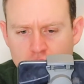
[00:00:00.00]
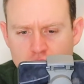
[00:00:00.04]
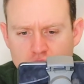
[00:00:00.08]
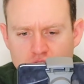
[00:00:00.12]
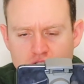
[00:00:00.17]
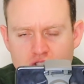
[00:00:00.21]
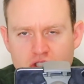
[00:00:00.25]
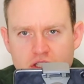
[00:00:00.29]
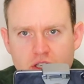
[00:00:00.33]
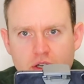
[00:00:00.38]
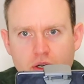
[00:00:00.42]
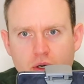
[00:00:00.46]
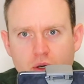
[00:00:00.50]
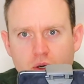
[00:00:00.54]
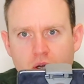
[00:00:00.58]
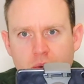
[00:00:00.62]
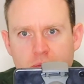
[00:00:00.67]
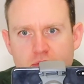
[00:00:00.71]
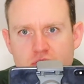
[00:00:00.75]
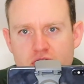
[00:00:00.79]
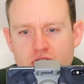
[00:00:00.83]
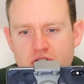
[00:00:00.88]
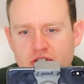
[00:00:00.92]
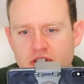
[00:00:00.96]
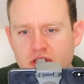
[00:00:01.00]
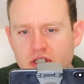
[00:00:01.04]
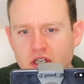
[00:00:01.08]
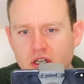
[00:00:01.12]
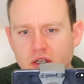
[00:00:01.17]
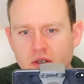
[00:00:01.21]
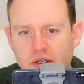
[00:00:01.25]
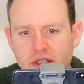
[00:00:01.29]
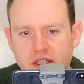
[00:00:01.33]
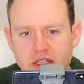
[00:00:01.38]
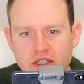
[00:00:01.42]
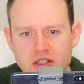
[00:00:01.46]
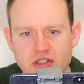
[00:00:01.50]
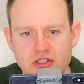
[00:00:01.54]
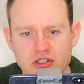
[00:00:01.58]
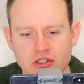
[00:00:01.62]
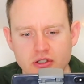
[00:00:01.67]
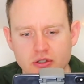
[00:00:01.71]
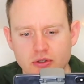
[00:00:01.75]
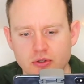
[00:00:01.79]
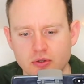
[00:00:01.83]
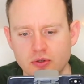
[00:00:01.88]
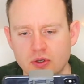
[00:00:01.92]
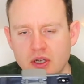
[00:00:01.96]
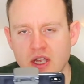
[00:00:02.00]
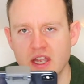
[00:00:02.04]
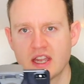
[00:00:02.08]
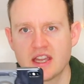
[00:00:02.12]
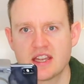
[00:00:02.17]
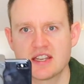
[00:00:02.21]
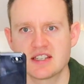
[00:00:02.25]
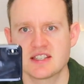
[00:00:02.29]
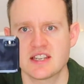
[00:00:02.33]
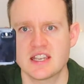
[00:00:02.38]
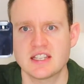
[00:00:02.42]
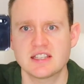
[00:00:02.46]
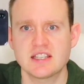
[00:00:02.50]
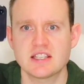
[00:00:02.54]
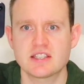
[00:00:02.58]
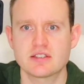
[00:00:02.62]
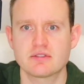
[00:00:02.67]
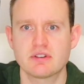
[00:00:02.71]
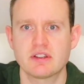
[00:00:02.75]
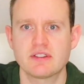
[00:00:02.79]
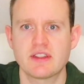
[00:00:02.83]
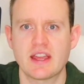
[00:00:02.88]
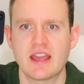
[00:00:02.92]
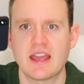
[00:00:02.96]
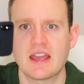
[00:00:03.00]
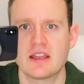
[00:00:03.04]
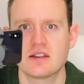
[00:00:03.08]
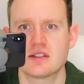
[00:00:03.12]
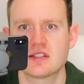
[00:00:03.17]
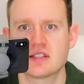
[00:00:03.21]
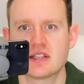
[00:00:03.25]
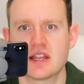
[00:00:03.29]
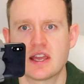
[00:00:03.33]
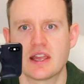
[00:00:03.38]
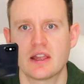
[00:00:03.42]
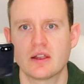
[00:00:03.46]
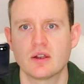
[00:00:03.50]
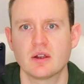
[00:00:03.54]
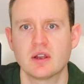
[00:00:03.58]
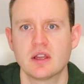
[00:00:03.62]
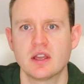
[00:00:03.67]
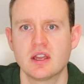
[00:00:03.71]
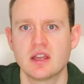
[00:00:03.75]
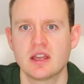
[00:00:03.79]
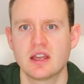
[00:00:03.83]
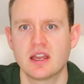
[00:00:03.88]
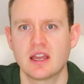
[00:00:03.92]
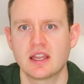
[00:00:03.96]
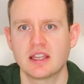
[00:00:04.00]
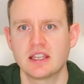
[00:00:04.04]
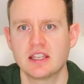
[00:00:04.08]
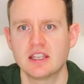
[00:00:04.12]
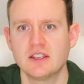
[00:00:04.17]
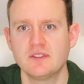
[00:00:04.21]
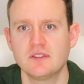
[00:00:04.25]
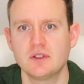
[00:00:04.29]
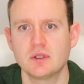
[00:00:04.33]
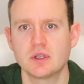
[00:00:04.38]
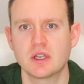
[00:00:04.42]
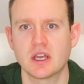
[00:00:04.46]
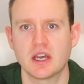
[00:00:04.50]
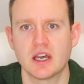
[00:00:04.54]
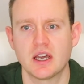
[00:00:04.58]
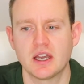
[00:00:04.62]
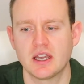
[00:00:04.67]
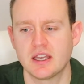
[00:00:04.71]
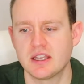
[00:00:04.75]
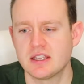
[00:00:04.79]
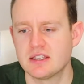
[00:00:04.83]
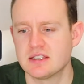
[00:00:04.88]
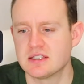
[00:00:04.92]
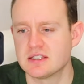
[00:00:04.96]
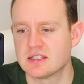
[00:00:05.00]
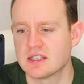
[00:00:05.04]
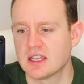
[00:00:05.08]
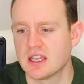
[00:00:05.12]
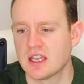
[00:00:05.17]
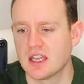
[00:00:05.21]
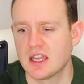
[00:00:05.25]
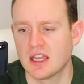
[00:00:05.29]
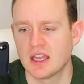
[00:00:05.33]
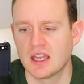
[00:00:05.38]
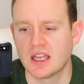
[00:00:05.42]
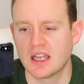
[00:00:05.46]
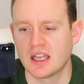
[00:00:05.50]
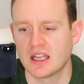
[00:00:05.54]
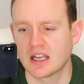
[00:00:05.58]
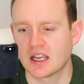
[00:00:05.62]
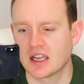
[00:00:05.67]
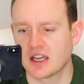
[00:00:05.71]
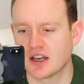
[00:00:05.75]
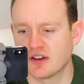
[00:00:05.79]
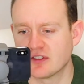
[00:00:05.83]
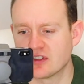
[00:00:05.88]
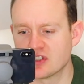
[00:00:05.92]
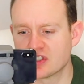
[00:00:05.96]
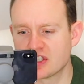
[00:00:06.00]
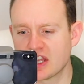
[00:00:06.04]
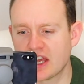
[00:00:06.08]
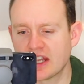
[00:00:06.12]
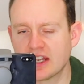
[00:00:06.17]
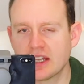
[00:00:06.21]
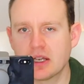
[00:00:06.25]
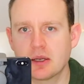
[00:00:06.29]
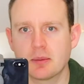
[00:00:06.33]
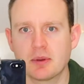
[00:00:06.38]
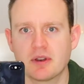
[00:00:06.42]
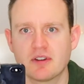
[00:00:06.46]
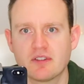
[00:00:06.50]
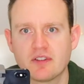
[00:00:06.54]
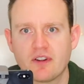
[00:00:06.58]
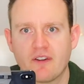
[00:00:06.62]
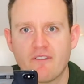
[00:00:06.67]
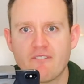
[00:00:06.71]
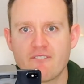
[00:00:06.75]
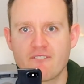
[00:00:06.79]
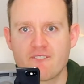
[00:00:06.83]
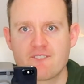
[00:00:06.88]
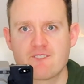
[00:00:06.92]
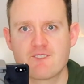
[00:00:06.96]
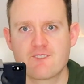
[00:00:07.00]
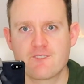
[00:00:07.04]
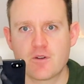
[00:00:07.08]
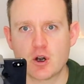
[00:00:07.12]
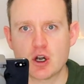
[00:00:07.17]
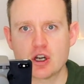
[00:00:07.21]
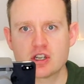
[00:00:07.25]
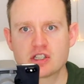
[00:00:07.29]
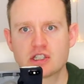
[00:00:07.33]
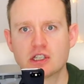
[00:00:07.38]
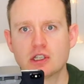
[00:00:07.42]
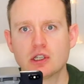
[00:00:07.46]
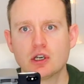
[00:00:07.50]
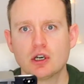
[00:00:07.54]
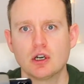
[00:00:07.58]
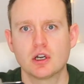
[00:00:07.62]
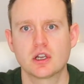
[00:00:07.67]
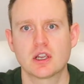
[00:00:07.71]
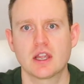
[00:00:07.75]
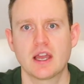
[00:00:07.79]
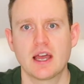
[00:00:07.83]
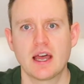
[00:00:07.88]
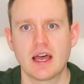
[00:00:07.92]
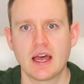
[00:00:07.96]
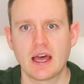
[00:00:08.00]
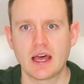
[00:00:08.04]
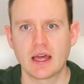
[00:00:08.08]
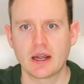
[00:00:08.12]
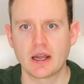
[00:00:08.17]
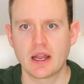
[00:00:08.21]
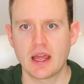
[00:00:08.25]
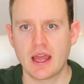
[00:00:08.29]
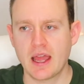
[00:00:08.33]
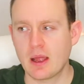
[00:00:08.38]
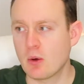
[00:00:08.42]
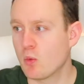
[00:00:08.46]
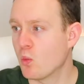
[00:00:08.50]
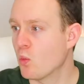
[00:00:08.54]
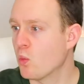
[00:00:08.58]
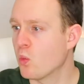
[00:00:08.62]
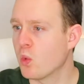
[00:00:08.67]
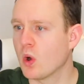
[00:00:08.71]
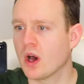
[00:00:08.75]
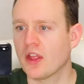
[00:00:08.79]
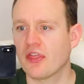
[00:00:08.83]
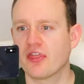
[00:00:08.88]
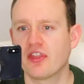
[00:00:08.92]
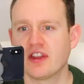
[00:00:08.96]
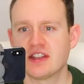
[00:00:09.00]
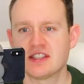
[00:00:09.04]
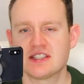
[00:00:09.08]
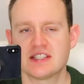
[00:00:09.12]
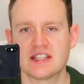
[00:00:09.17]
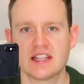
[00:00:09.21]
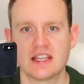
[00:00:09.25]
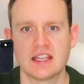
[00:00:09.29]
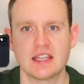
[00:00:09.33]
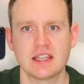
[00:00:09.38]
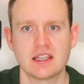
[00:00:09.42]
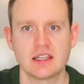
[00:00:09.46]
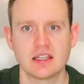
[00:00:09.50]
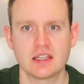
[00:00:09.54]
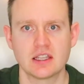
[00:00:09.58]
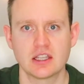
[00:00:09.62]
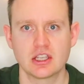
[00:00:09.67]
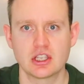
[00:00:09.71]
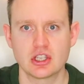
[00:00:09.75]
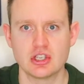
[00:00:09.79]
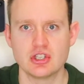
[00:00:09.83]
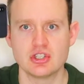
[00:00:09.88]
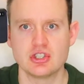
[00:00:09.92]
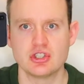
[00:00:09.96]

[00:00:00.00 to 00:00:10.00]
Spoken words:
So I'm just going to take this around the house now and give you guys kind of just a little bit of a first look at what this thing can